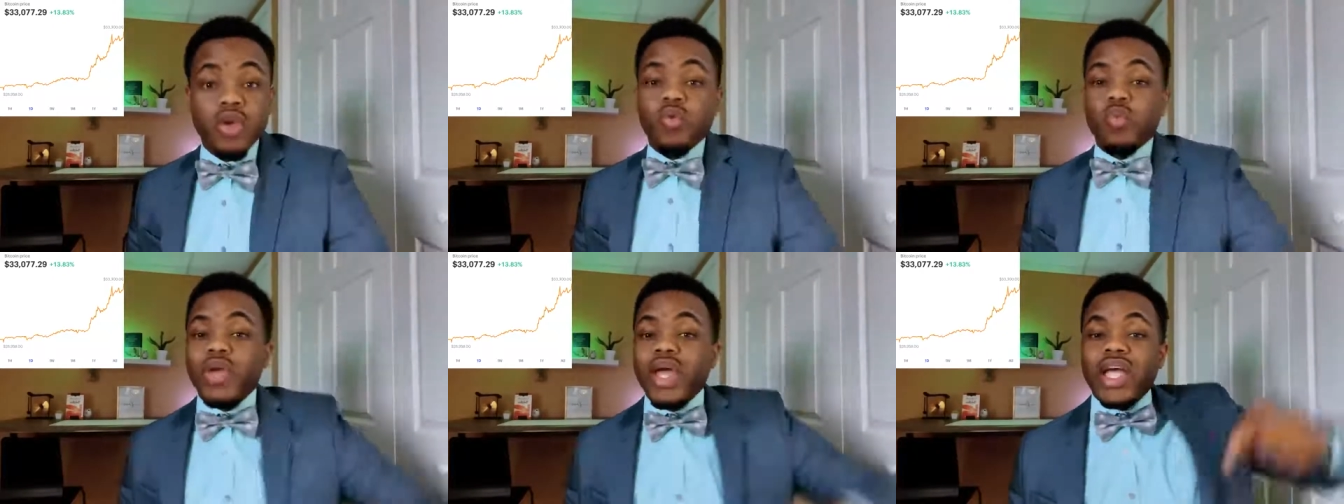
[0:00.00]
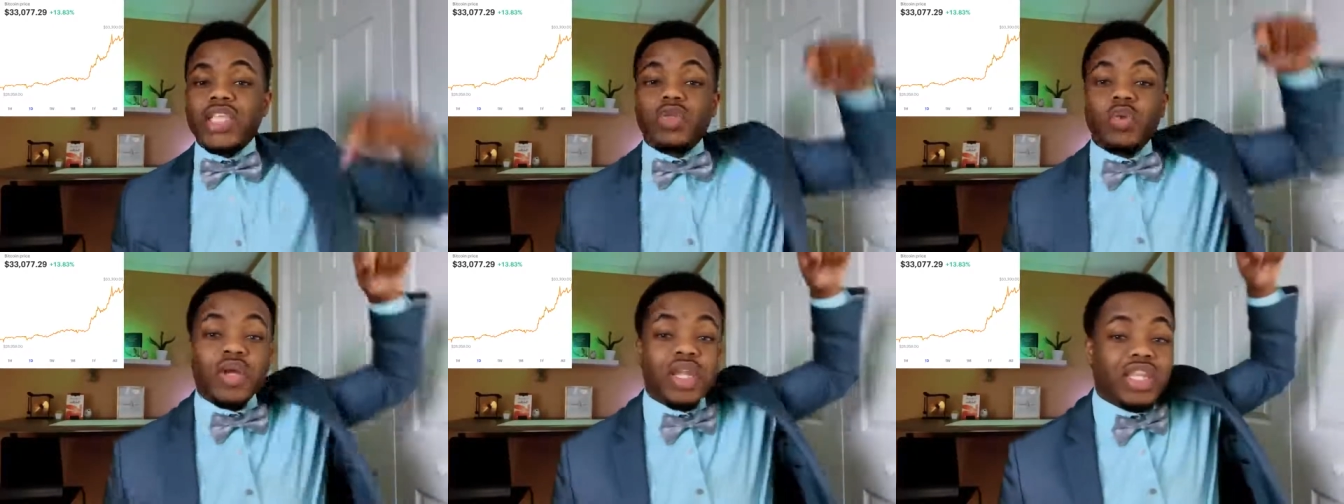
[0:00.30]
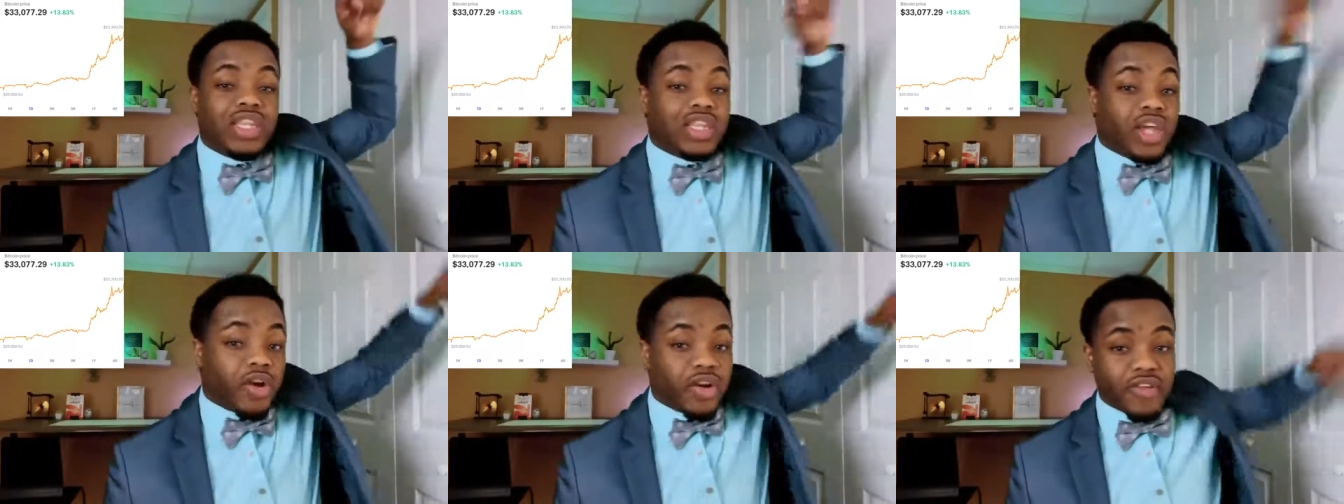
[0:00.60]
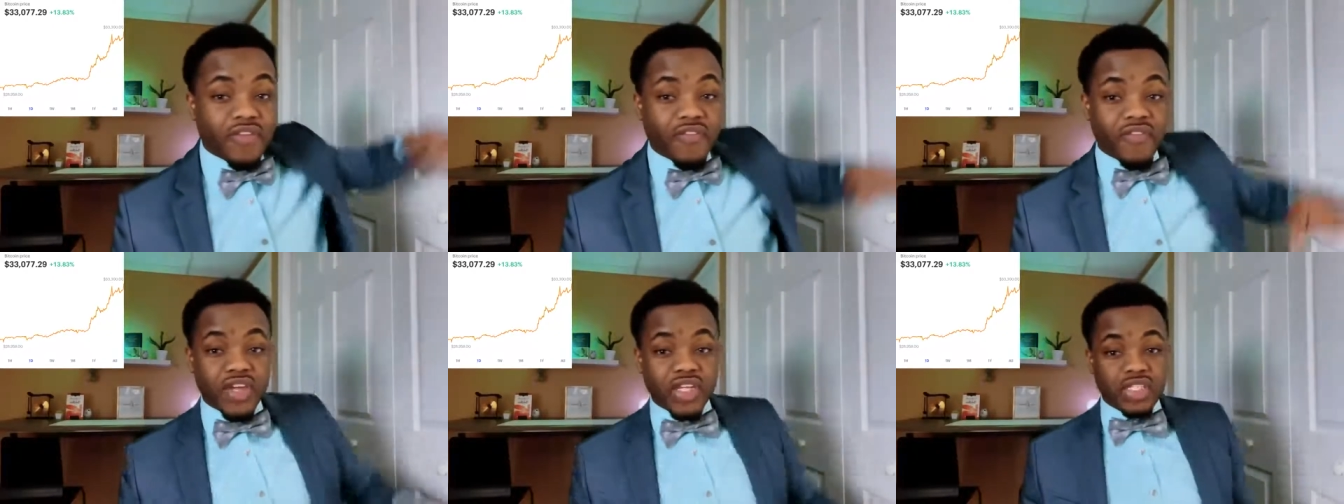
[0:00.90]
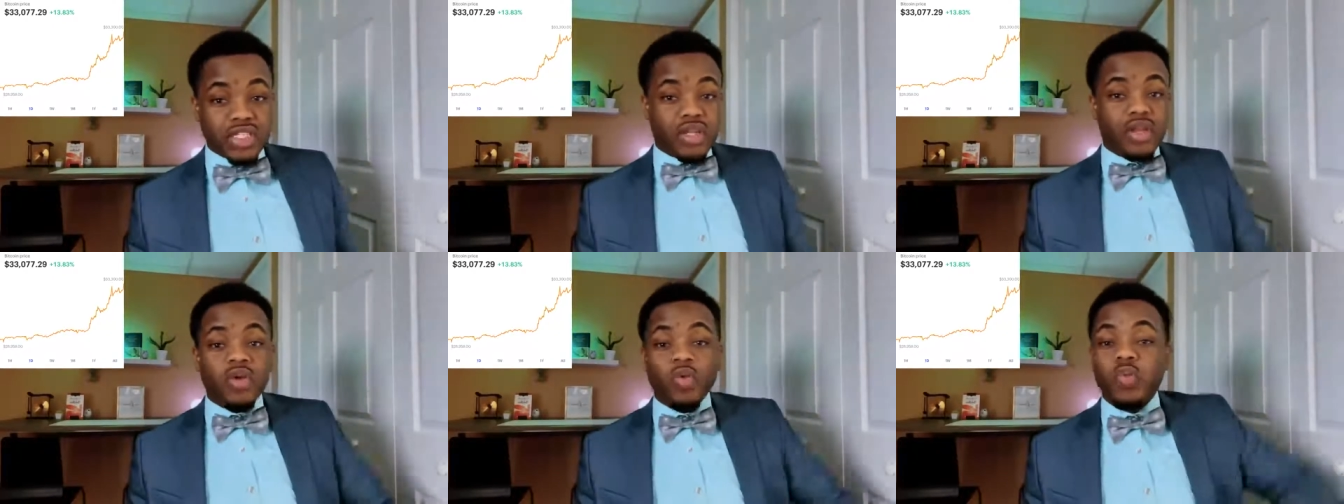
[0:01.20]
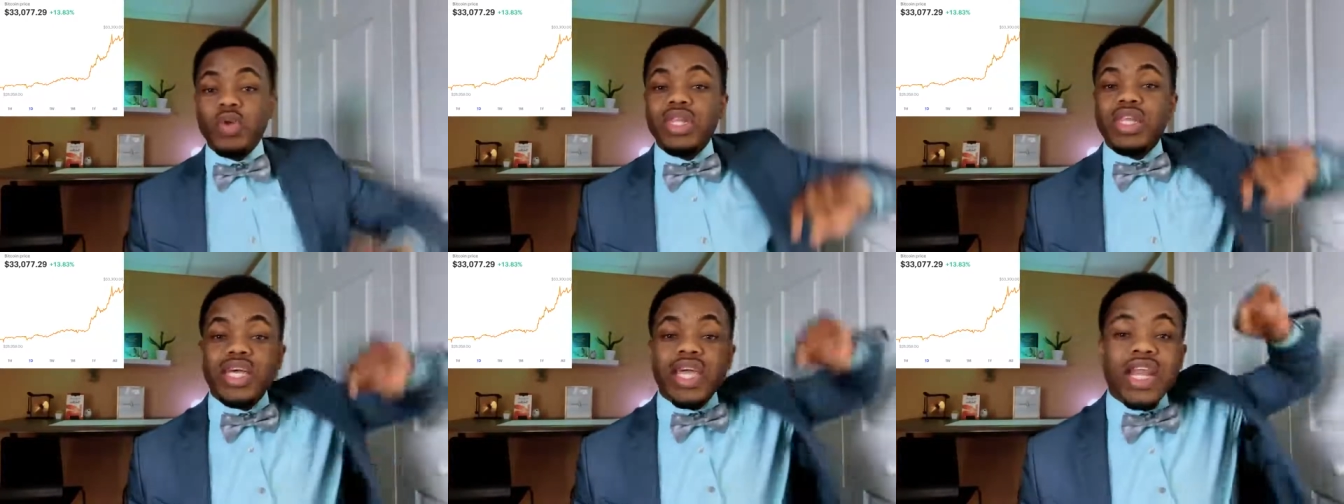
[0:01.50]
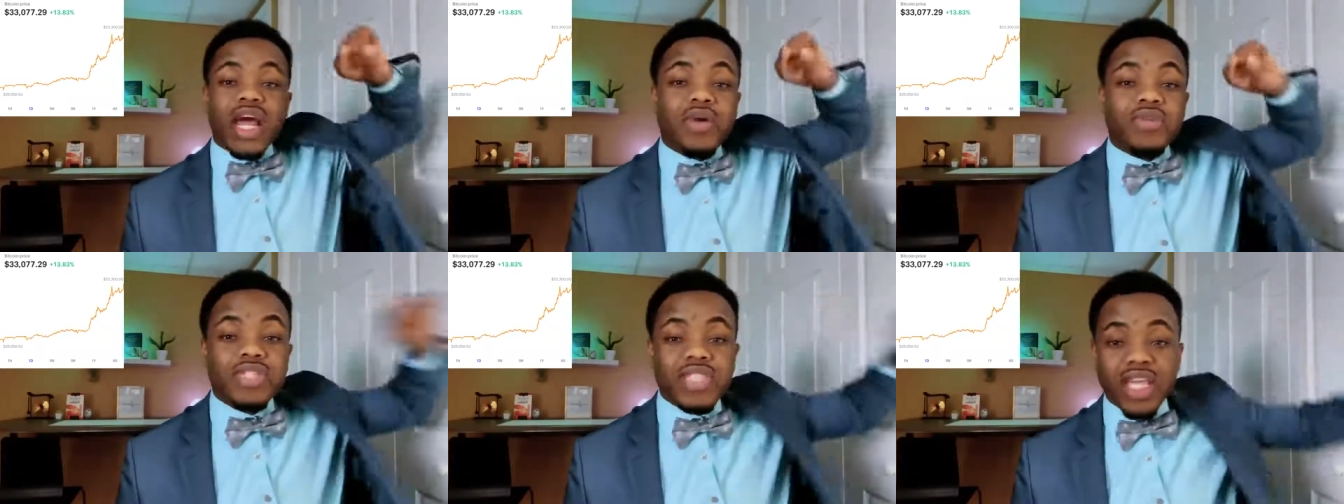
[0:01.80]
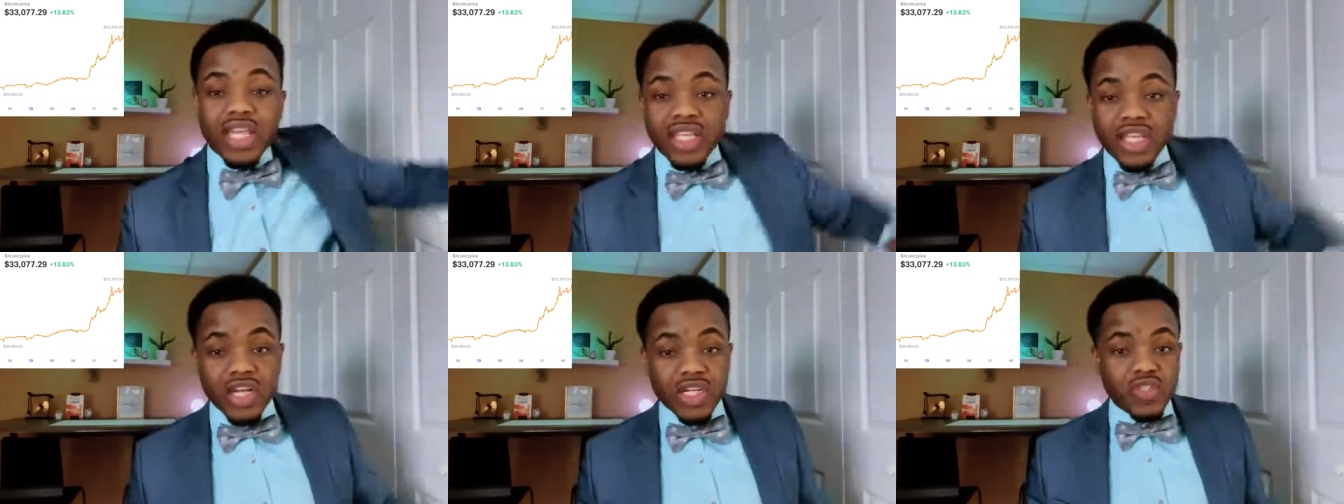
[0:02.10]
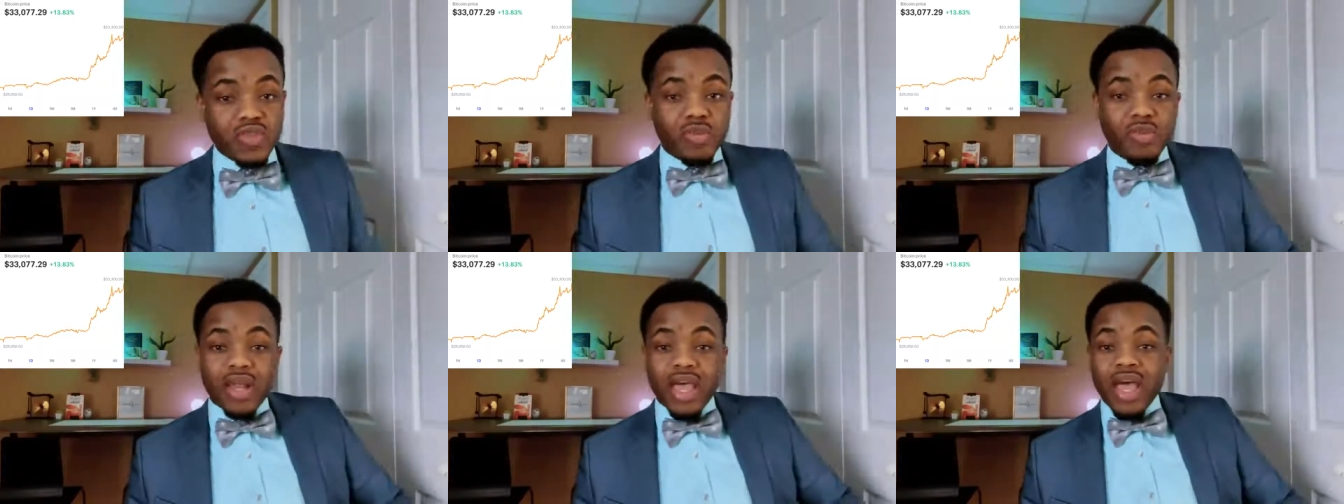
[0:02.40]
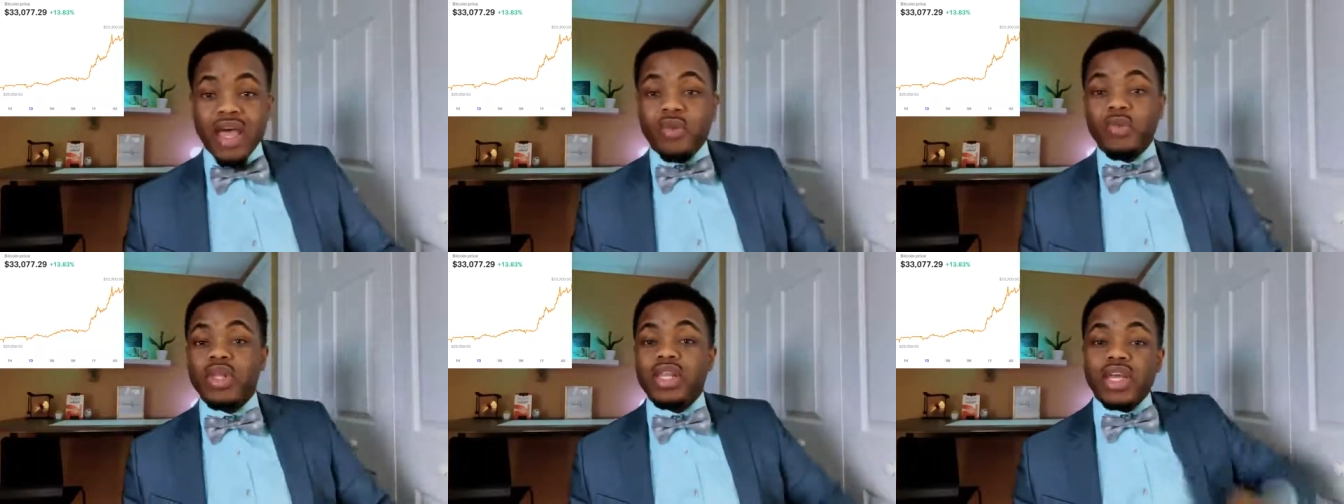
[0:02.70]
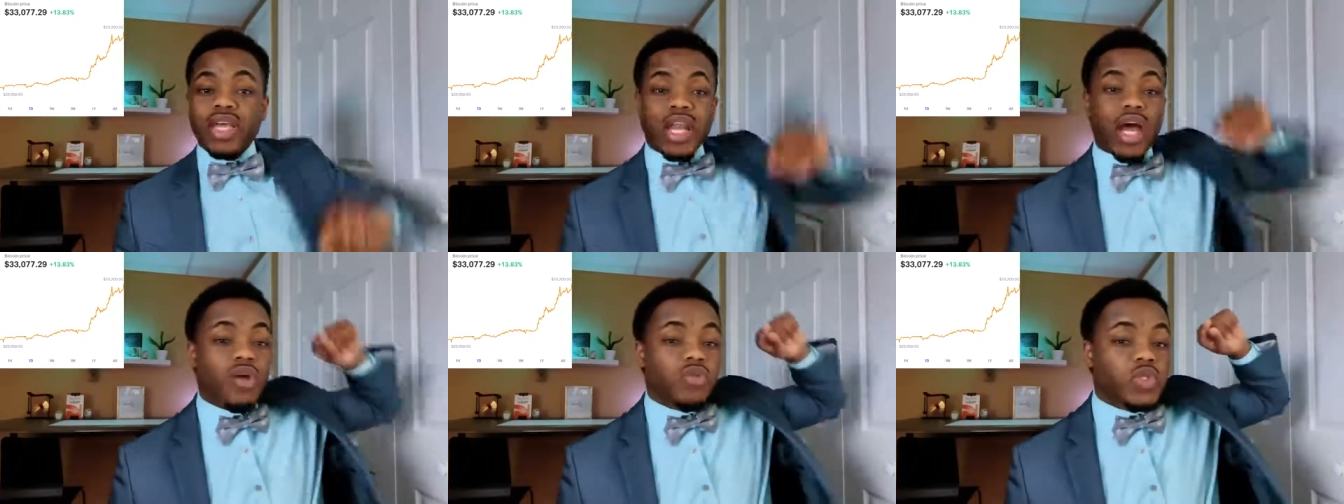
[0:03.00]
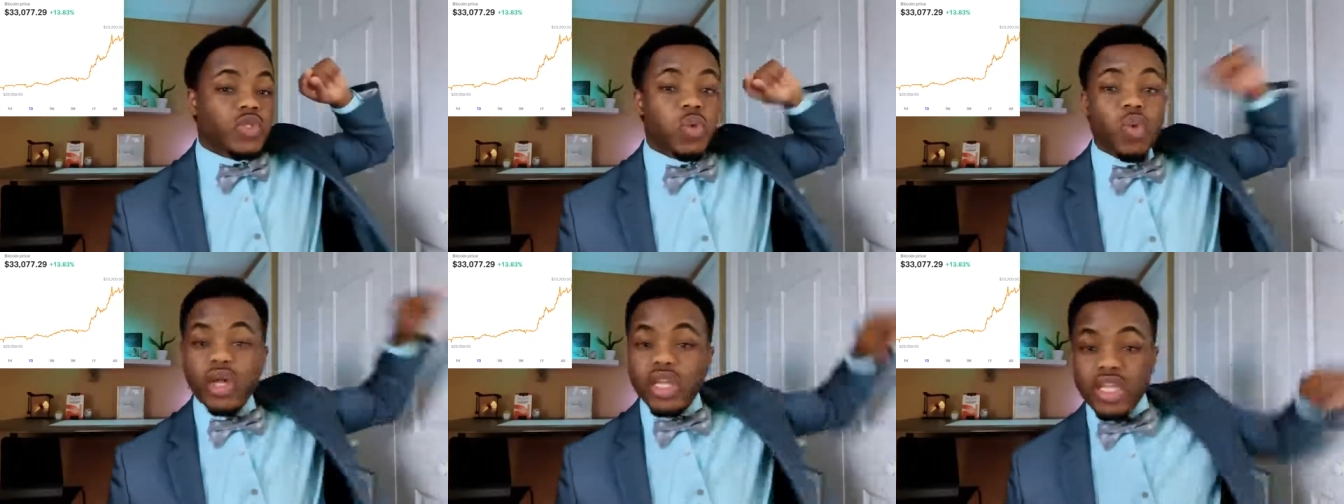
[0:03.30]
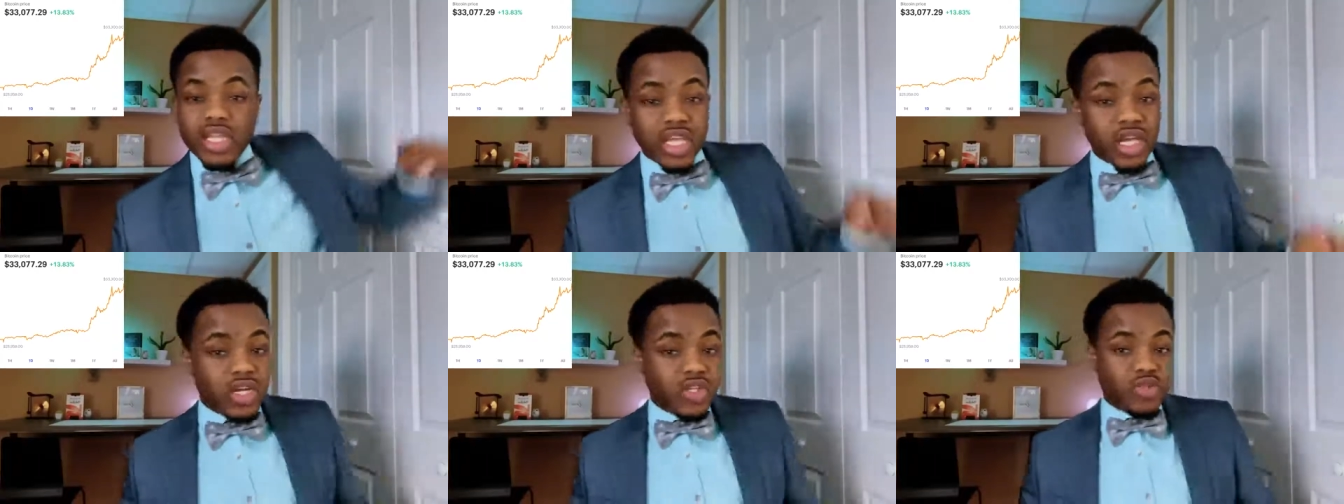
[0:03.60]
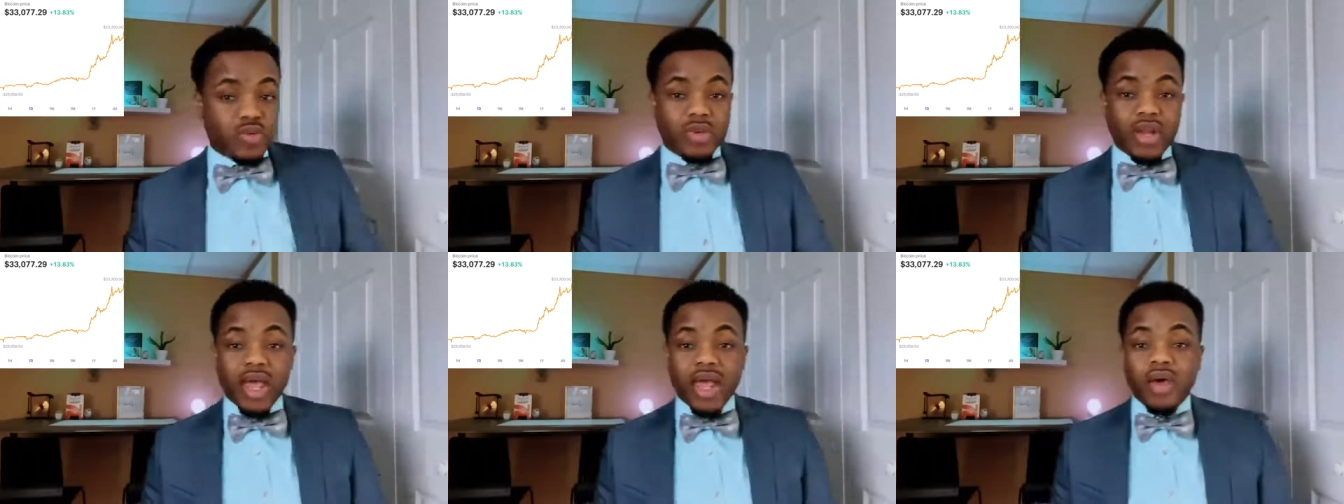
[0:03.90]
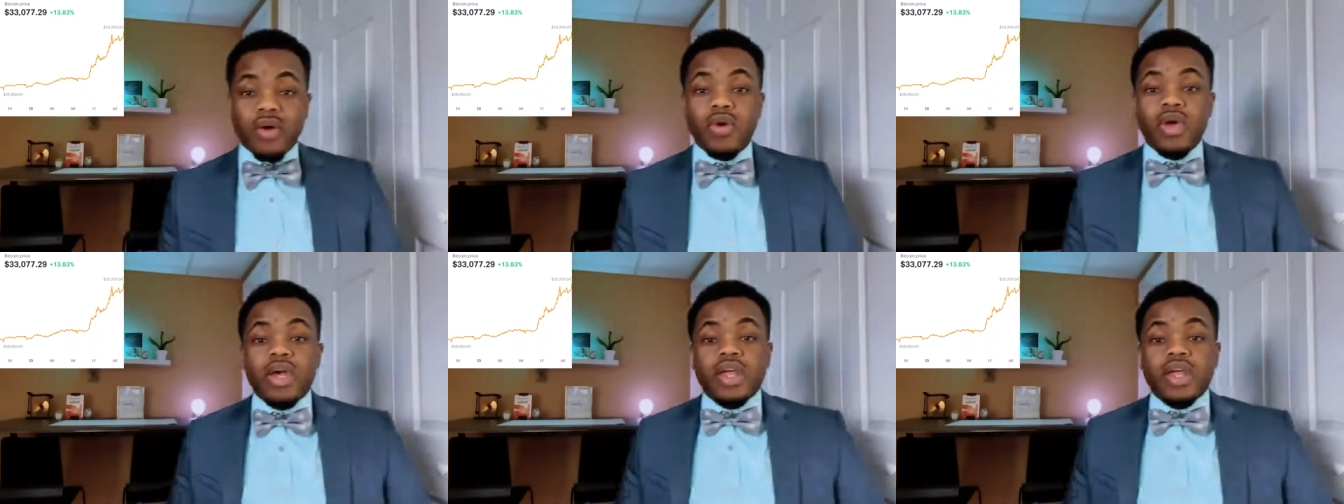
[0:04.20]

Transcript: We got 2030 vision. We looking out 10 years from now. We looking out 20 years from now.